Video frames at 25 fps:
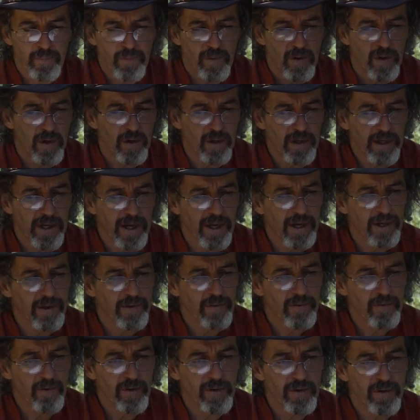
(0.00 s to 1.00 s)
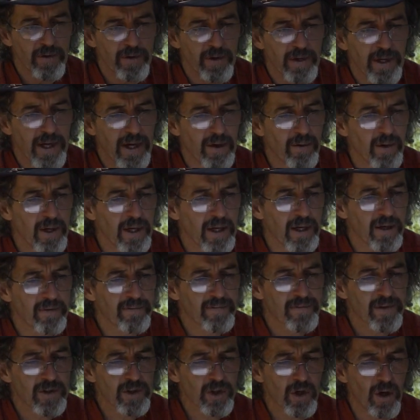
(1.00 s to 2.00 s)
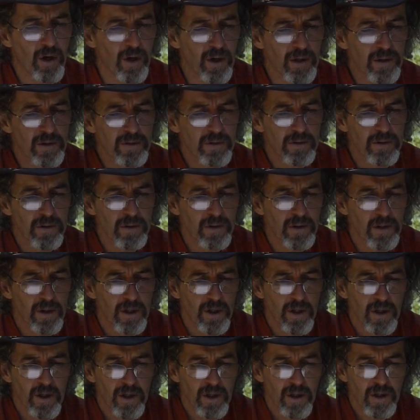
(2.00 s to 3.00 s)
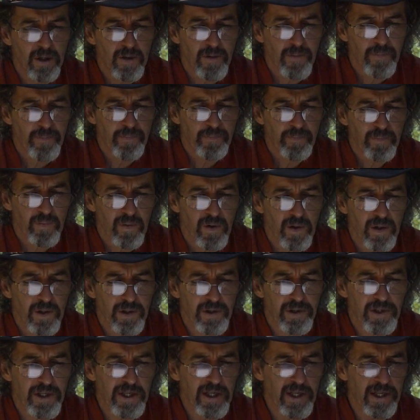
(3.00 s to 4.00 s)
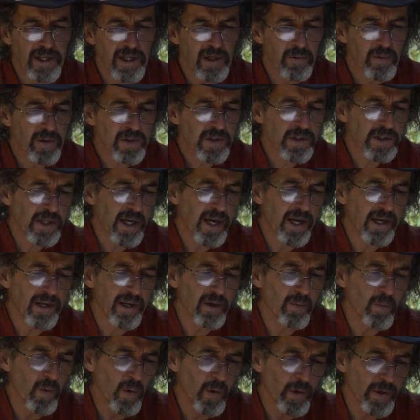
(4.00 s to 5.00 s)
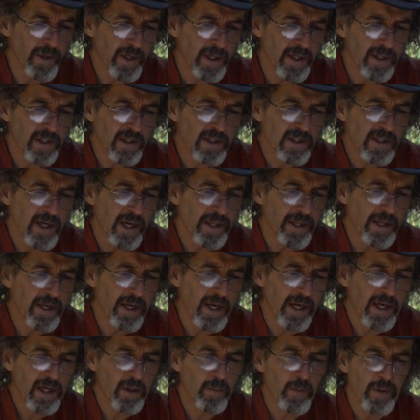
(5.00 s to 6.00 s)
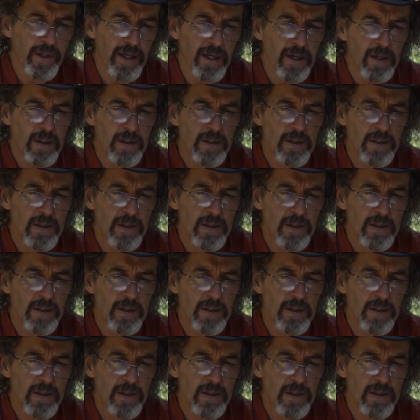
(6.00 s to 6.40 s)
Okay, so now we have Todd, dealing with standing water in southern Ecuador.